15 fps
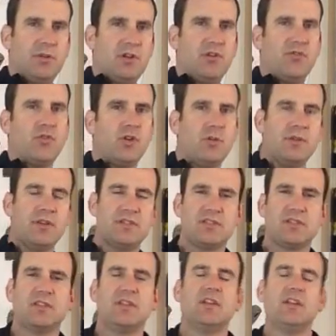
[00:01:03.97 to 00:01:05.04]

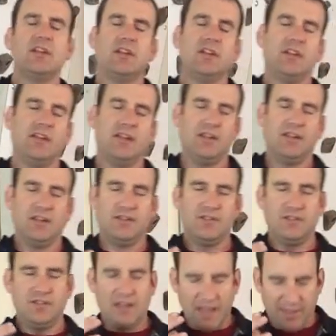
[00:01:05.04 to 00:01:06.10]
piriformis,
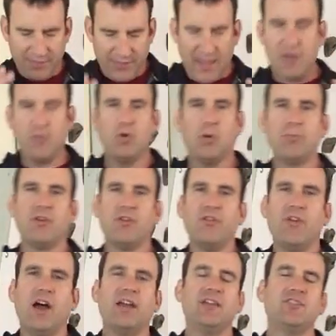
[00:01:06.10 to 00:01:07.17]
and that will
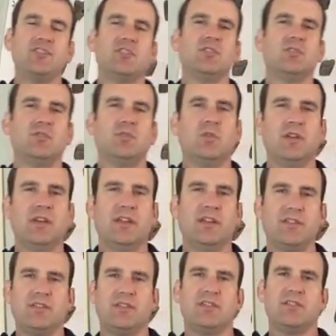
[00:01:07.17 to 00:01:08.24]
provide you
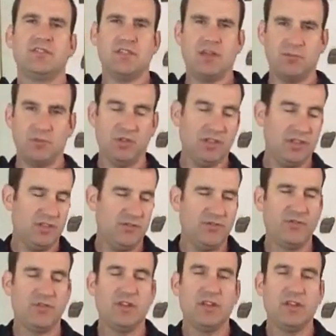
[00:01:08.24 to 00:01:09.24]
with some relief.